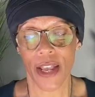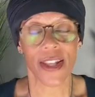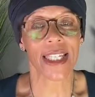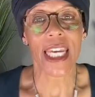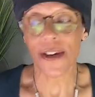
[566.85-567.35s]

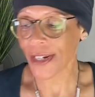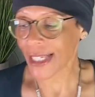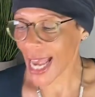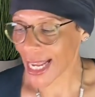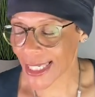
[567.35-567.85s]
There's
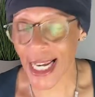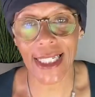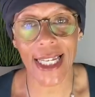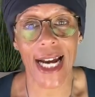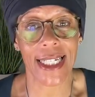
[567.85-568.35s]
even test
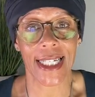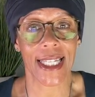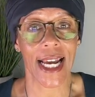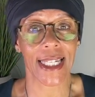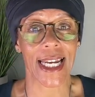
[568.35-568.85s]
anxiety
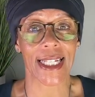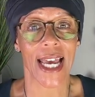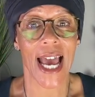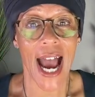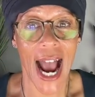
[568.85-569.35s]
techniques,
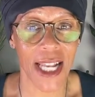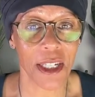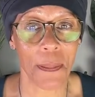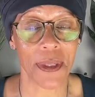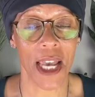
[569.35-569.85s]

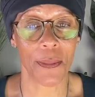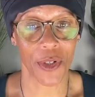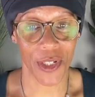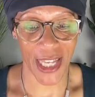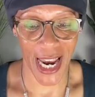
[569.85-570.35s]
hazard
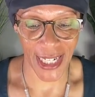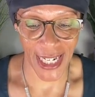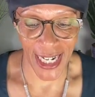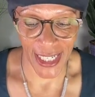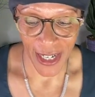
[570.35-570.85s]
perception
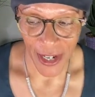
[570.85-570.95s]
techniques,